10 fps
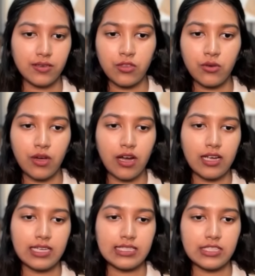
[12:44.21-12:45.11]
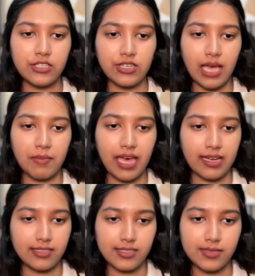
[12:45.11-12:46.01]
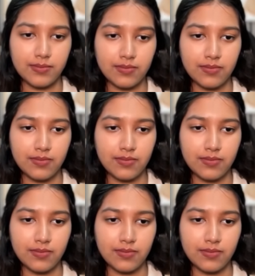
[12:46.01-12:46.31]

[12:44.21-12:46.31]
through our Instagram ads.